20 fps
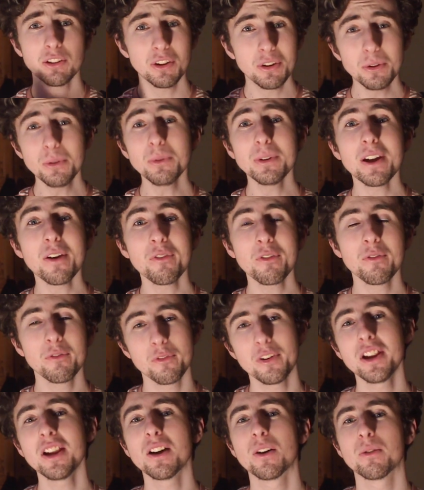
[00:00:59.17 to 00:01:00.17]
two different
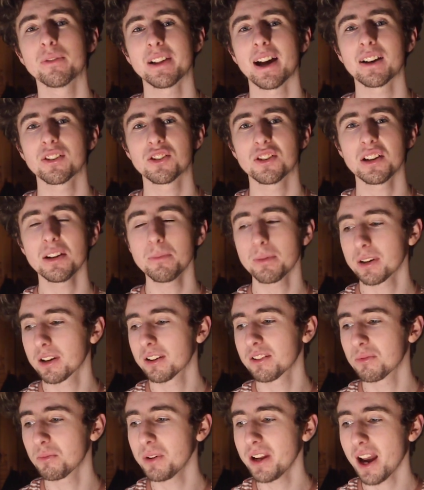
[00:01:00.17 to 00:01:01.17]
videos actually
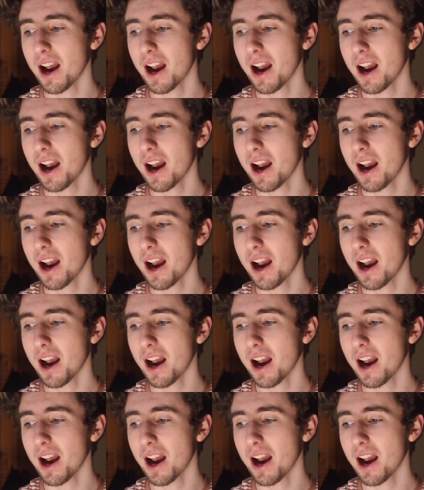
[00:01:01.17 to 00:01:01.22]
because we